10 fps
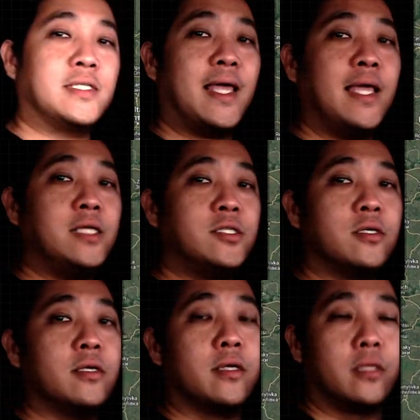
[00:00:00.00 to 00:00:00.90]

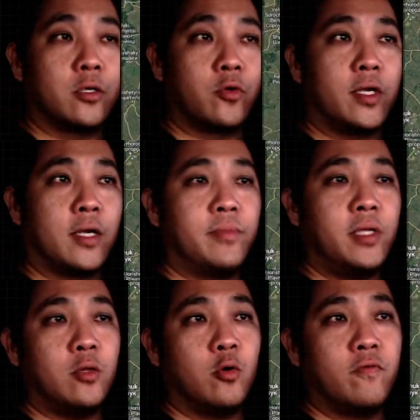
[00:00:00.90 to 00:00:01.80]
Asia and a quick
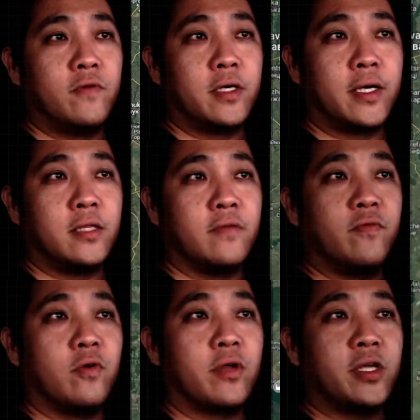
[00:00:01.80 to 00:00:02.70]
update over at the
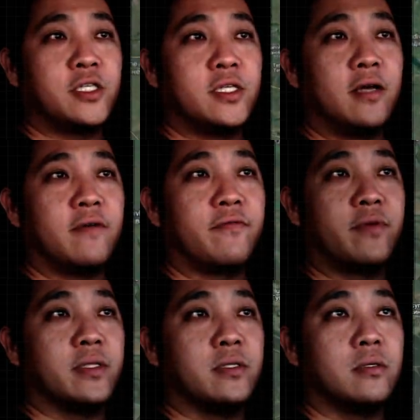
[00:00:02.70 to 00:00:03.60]
Dvorichna
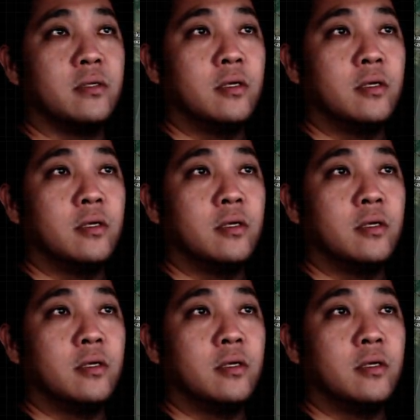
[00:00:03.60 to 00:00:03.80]
Front.